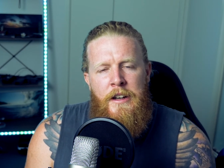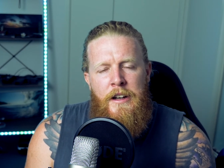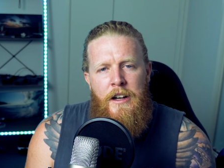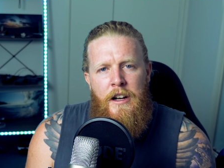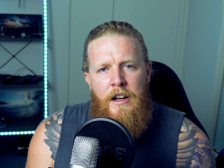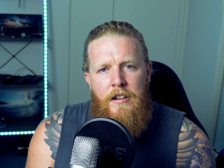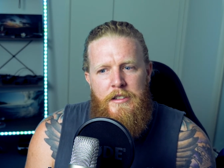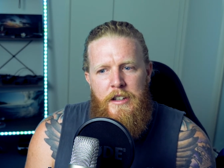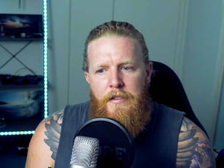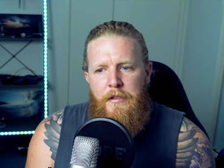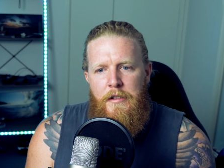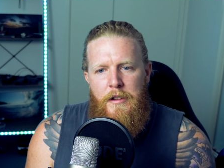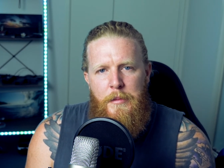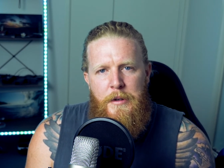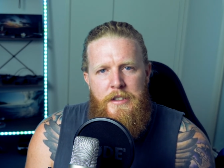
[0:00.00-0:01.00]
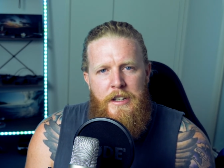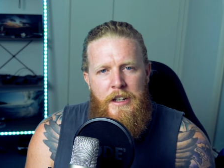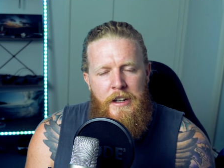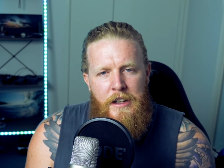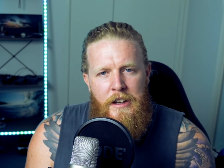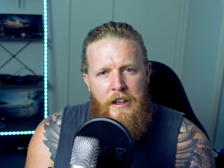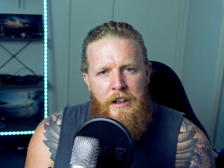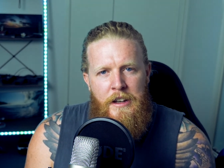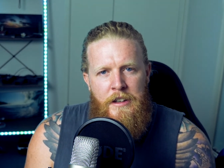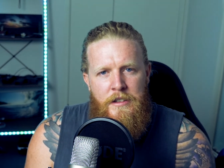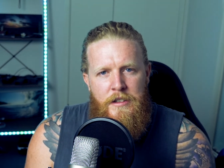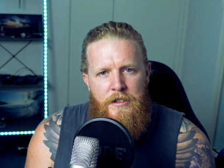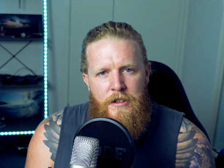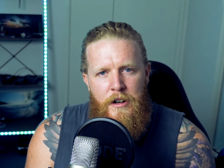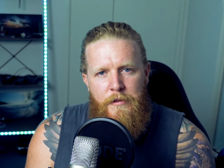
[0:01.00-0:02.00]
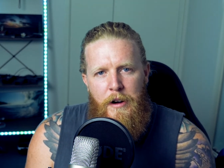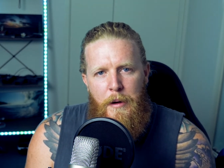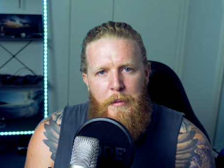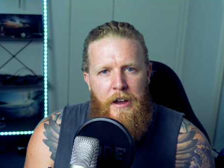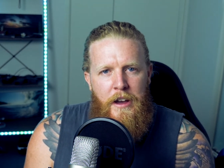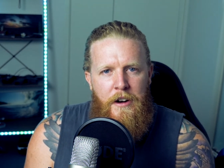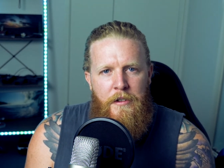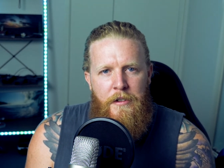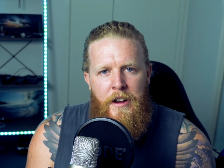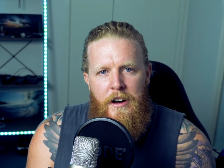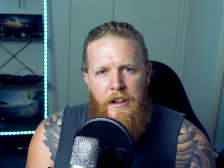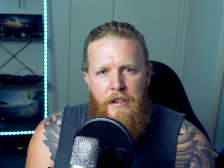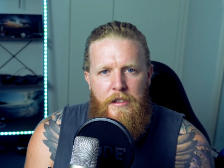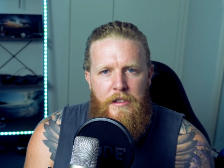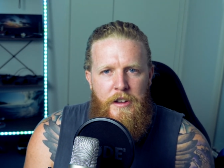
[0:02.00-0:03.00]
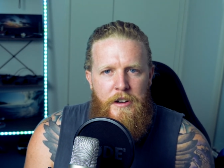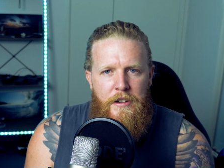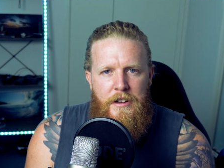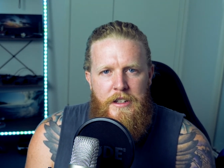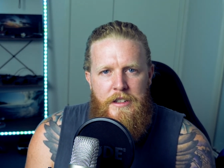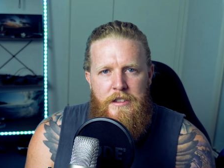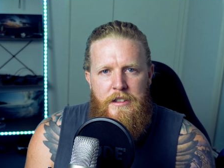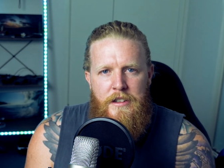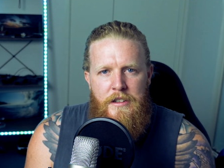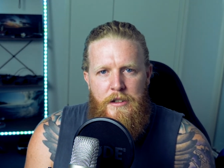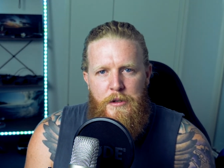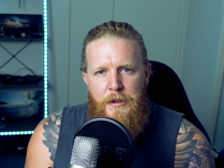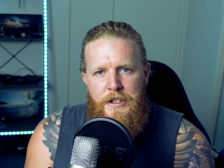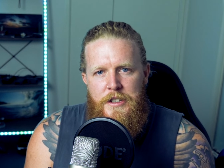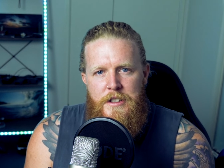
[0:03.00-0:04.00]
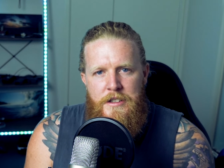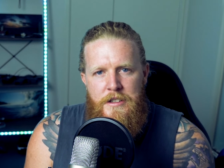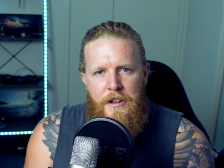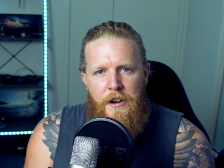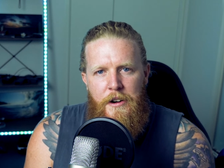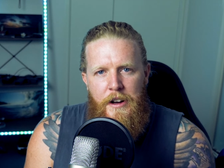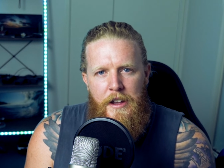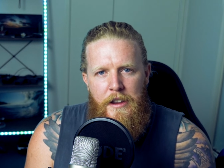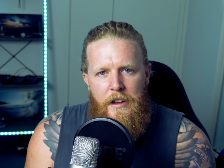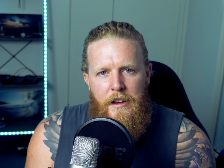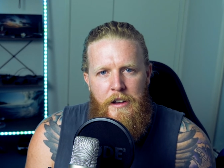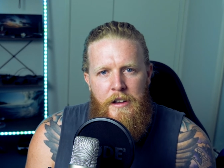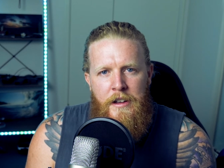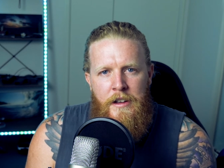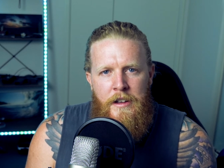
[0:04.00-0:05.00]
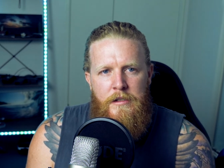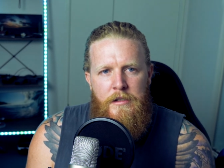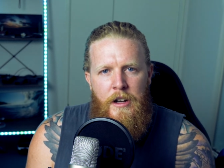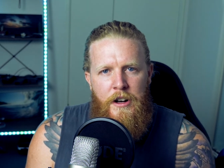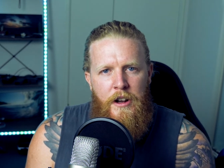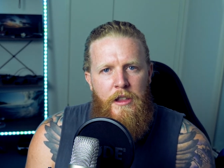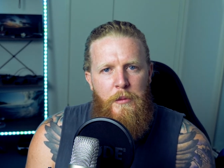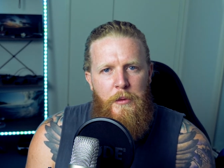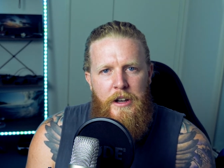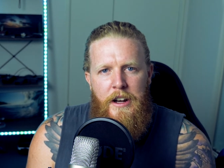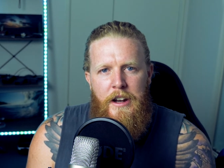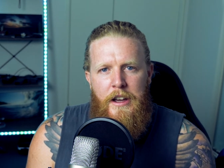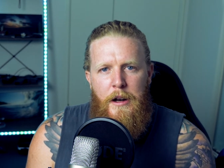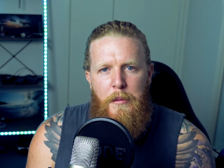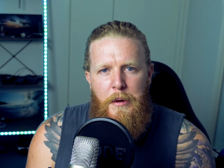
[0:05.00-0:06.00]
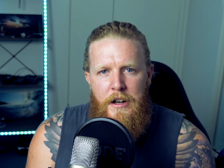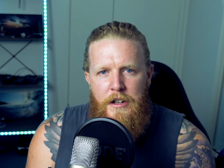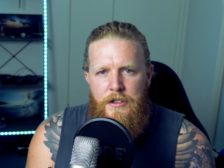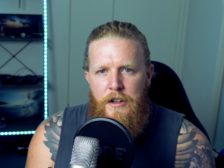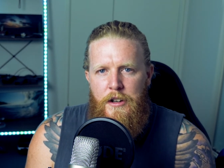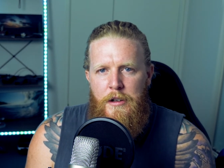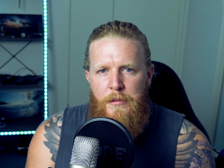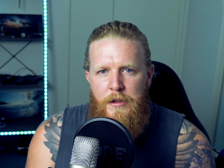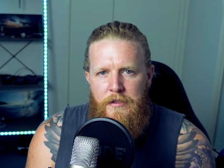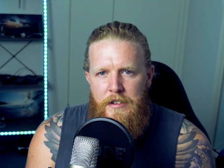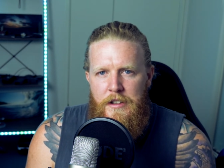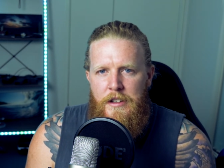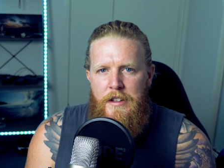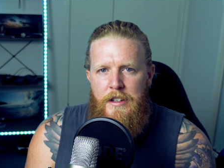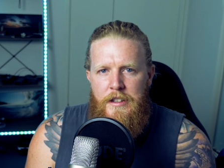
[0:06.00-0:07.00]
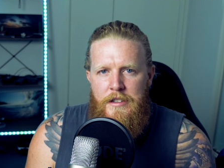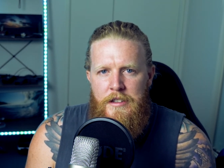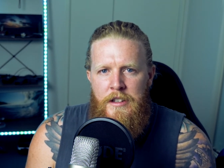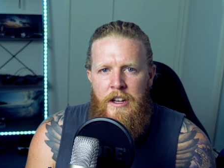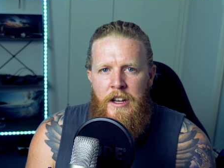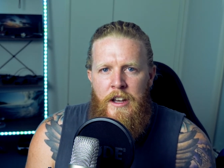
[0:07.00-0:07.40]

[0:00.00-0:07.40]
I'll definitely be seeing it again to try and wrap my head around other theories and questions that are out there. I don't think we're going to get a better Joker movie than this.